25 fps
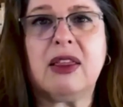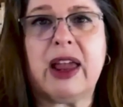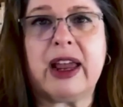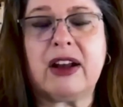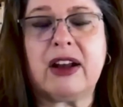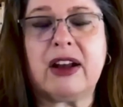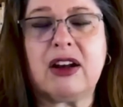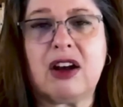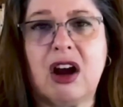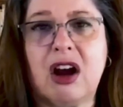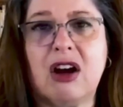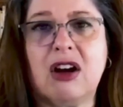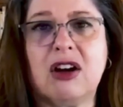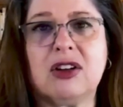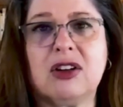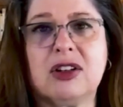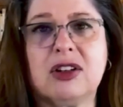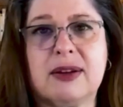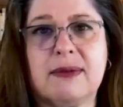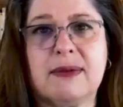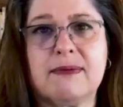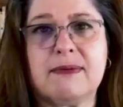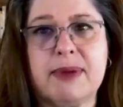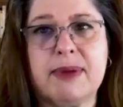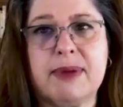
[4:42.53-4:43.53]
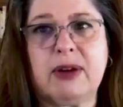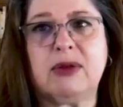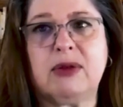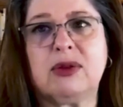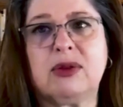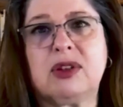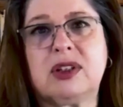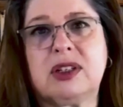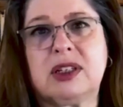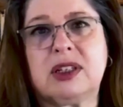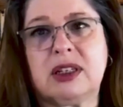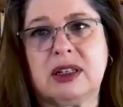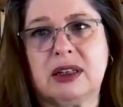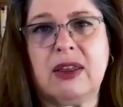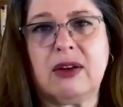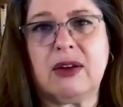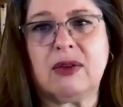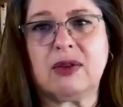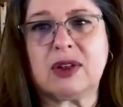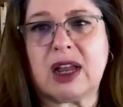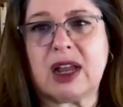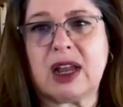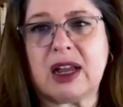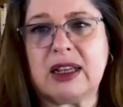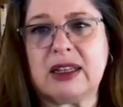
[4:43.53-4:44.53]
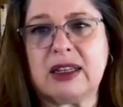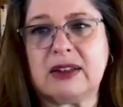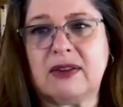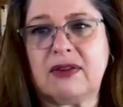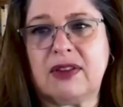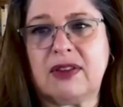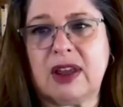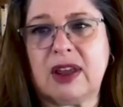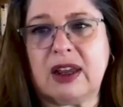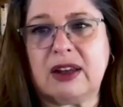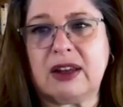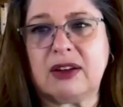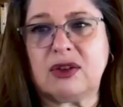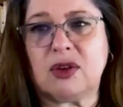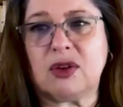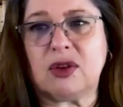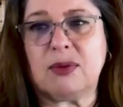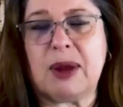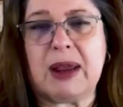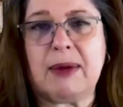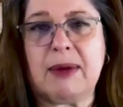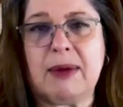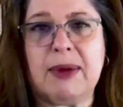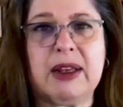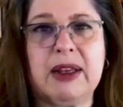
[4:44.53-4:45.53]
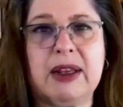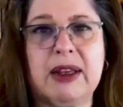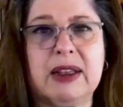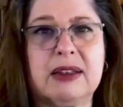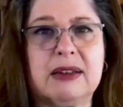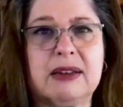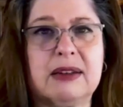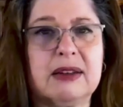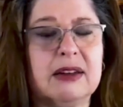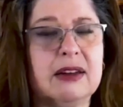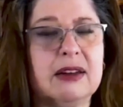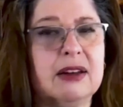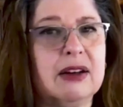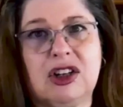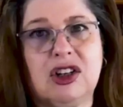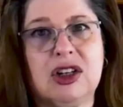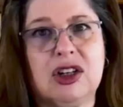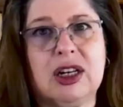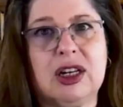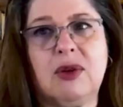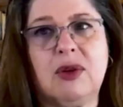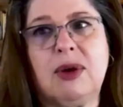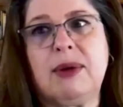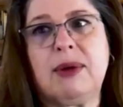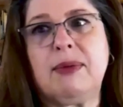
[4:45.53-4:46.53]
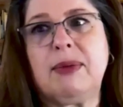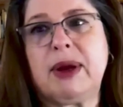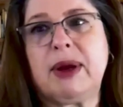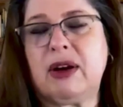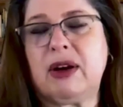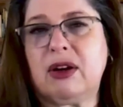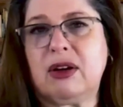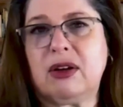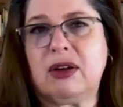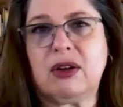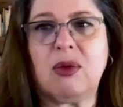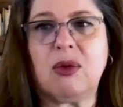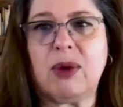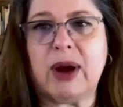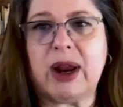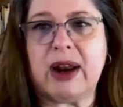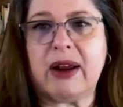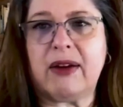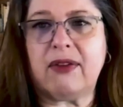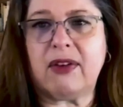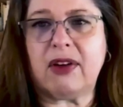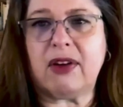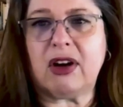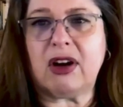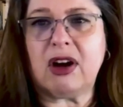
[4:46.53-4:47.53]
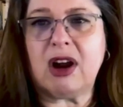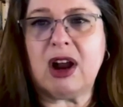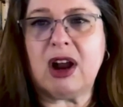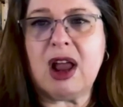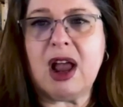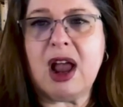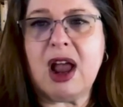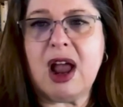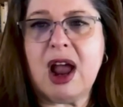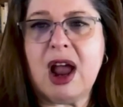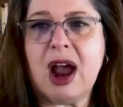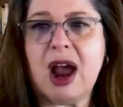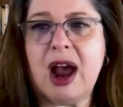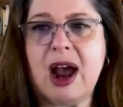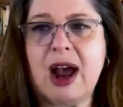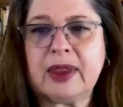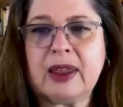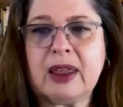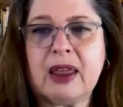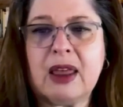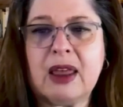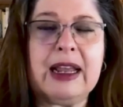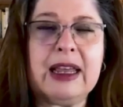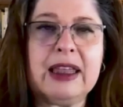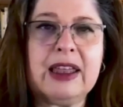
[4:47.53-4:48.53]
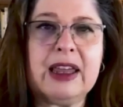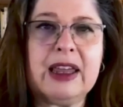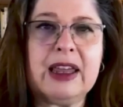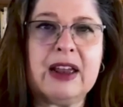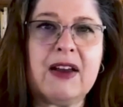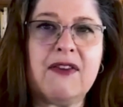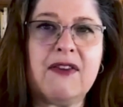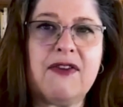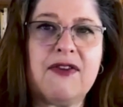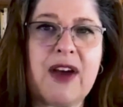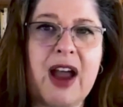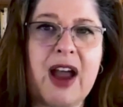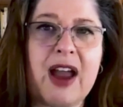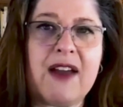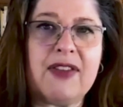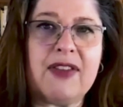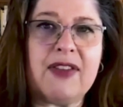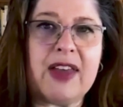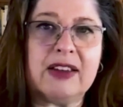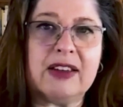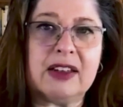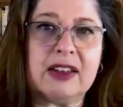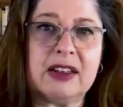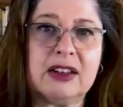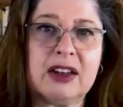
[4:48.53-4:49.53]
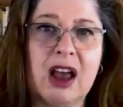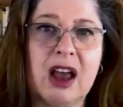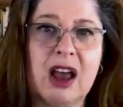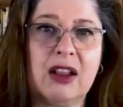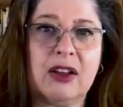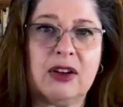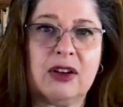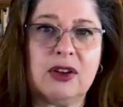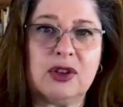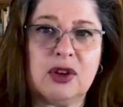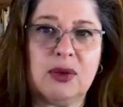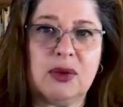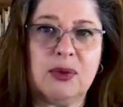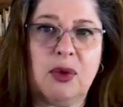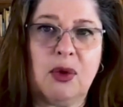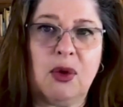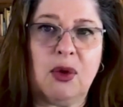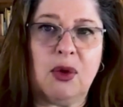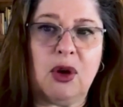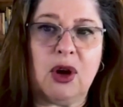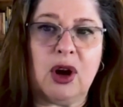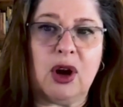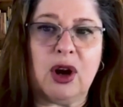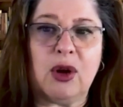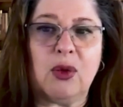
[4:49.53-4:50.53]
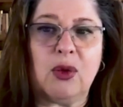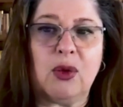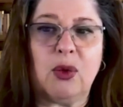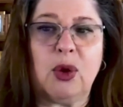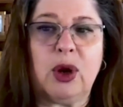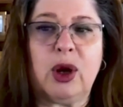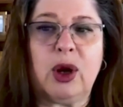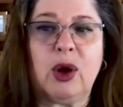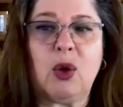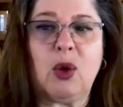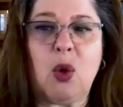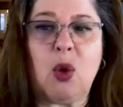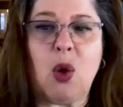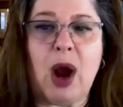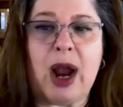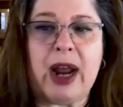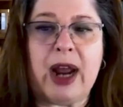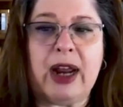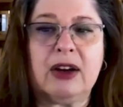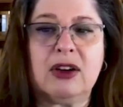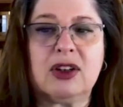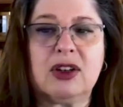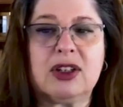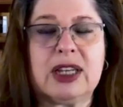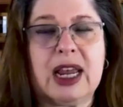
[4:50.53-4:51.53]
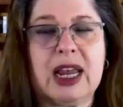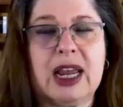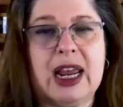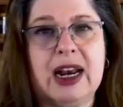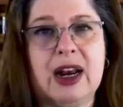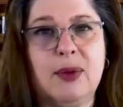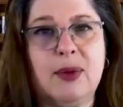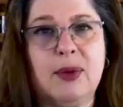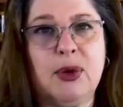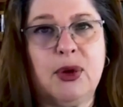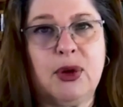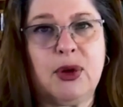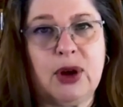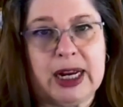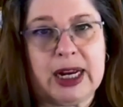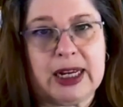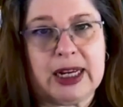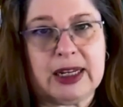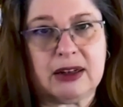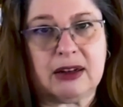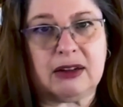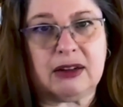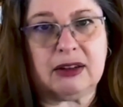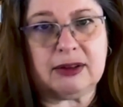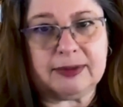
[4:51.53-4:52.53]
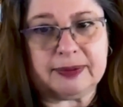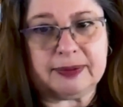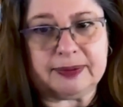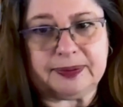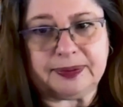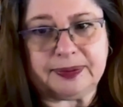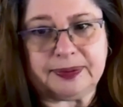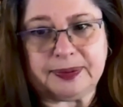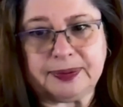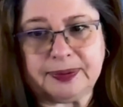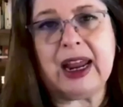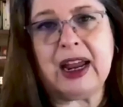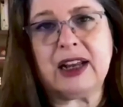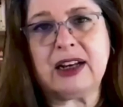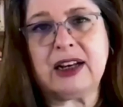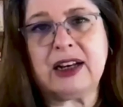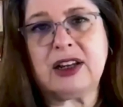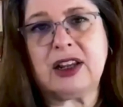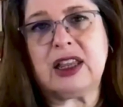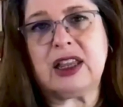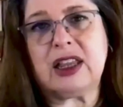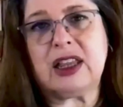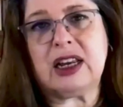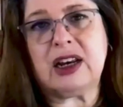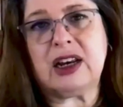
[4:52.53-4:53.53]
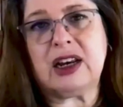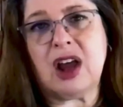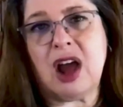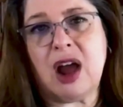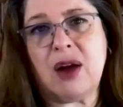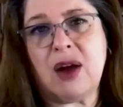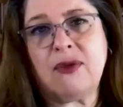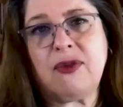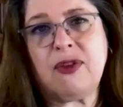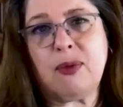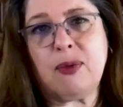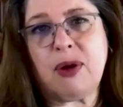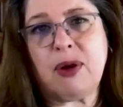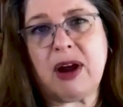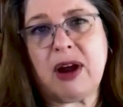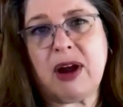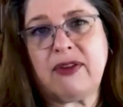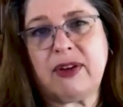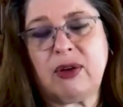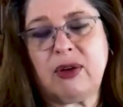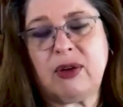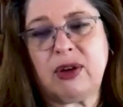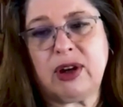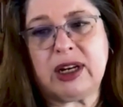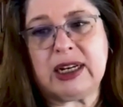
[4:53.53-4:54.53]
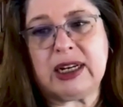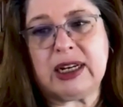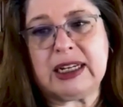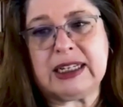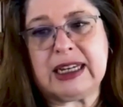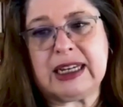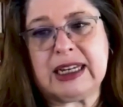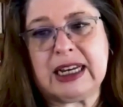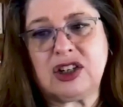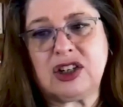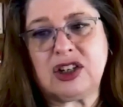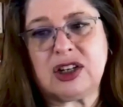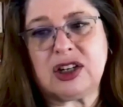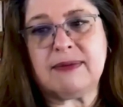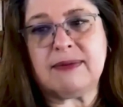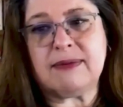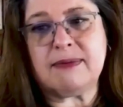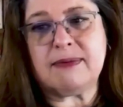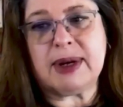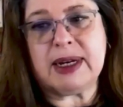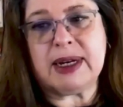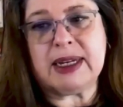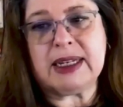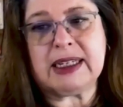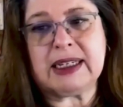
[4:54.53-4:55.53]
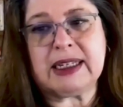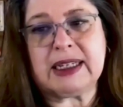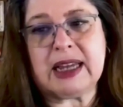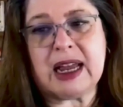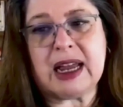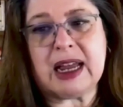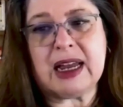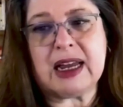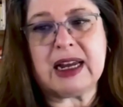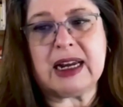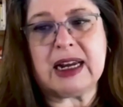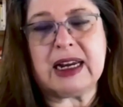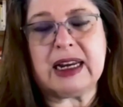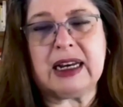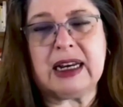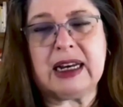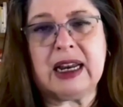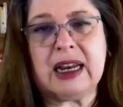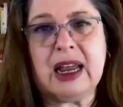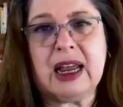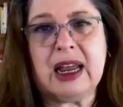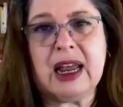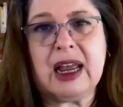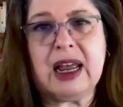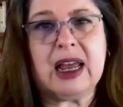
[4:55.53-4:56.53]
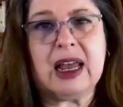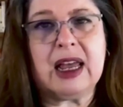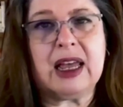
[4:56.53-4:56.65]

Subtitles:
like cars and boats and those kinds of things, or maybe it's kitchen equipment or whatever. Anything of $5,000 or more requires an appraisal, and the non-for-profit organization must sign